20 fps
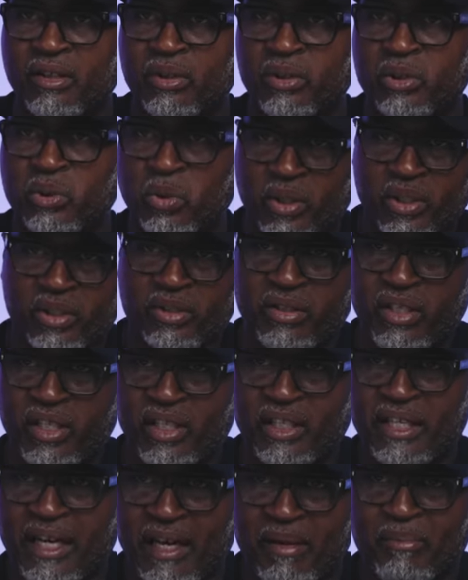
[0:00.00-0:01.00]
So it,
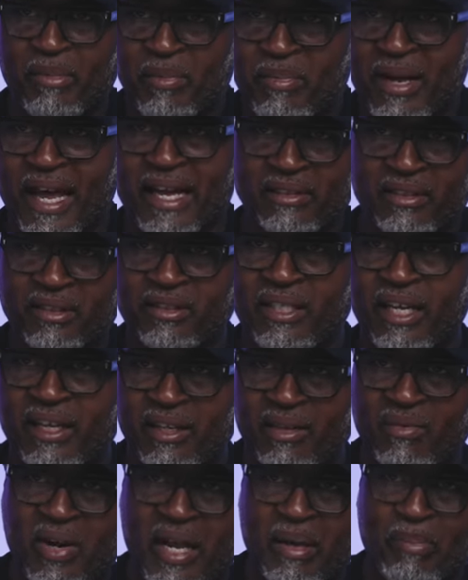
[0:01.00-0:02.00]
it got me back to
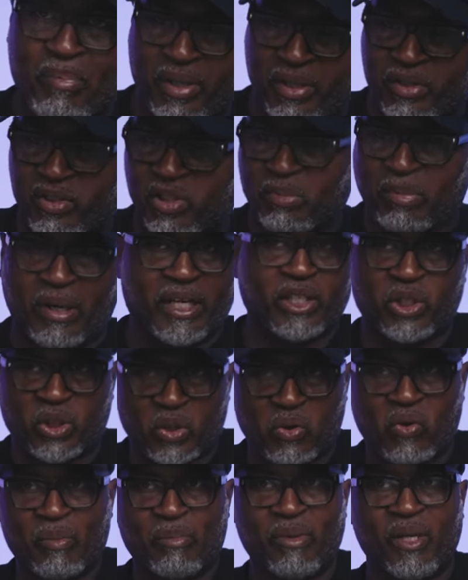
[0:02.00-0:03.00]
taking the right pictures by
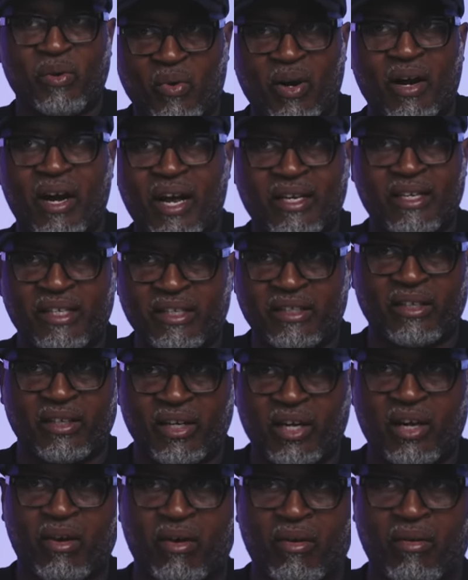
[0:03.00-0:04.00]
showing me where I need to
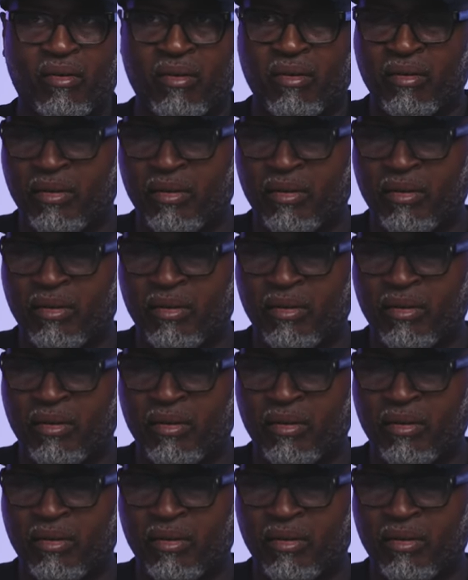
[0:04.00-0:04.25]
go.